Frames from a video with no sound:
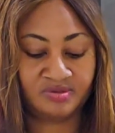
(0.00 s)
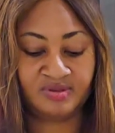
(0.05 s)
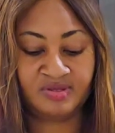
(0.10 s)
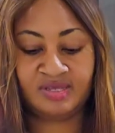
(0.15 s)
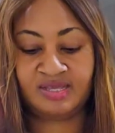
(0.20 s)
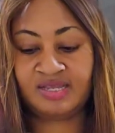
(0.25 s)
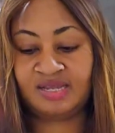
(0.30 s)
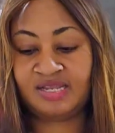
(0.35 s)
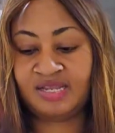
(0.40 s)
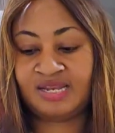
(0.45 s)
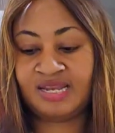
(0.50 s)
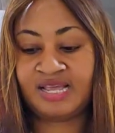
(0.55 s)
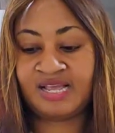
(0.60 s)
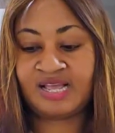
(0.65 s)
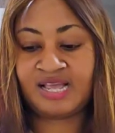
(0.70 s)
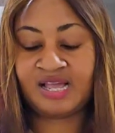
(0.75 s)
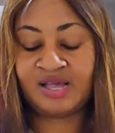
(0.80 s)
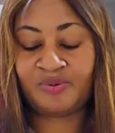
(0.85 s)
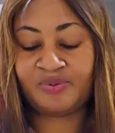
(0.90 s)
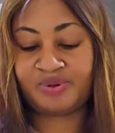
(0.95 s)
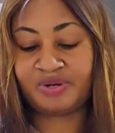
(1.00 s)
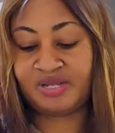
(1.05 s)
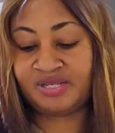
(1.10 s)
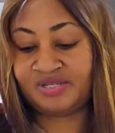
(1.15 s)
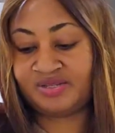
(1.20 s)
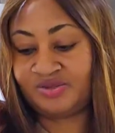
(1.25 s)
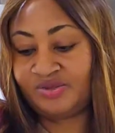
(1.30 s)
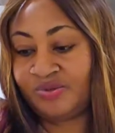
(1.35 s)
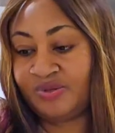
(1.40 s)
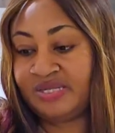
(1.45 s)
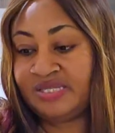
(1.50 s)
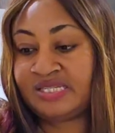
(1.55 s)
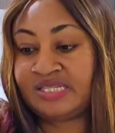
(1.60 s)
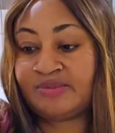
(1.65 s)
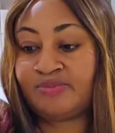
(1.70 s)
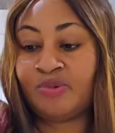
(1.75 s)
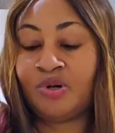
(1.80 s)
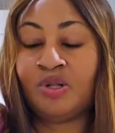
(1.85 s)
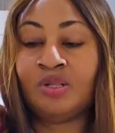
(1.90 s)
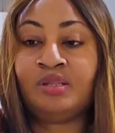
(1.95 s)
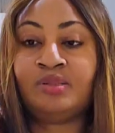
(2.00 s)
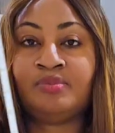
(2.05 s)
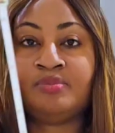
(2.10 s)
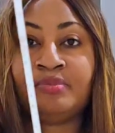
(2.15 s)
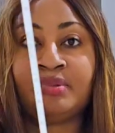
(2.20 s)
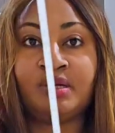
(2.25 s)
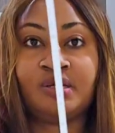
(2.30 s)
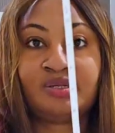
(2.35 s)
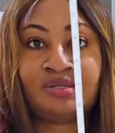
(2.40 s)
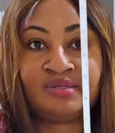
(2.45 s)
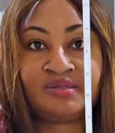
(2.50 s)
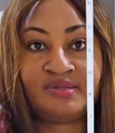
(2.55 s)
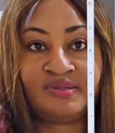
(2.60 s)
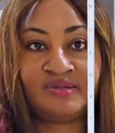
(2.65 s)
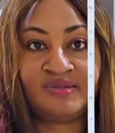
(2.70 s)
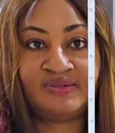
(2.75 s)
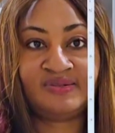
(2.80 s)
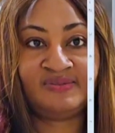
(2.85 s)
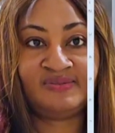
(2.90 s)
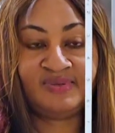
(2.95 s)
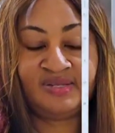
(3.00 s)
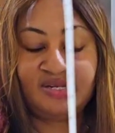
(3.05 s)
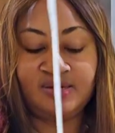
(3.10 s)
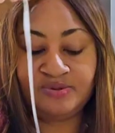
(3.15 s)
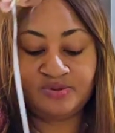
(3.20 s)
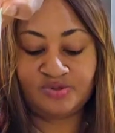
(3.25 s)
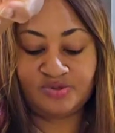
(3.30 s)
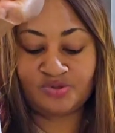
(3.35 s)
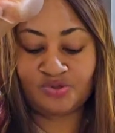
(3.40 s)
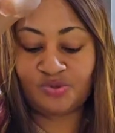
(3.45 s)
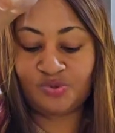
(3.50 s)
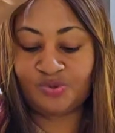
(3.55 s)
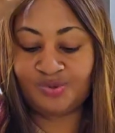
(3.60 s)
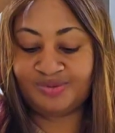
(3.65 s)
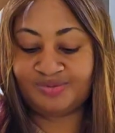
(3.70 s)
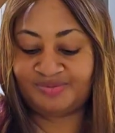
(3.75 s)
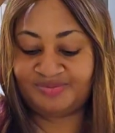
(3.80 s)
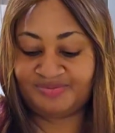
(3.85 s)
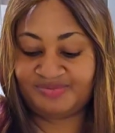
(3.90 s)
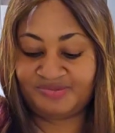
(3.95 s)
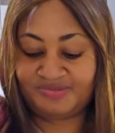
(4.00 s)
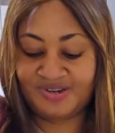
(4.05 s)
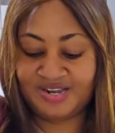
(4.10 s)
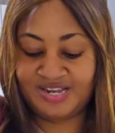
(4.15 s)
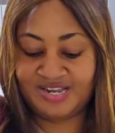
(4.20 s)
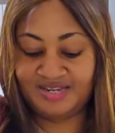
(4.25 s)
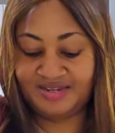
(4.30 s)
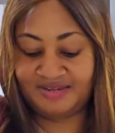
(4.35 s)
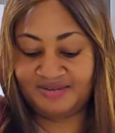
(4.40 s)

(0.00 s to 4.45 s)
and I like how it is, though it's small, but it looks cool, right?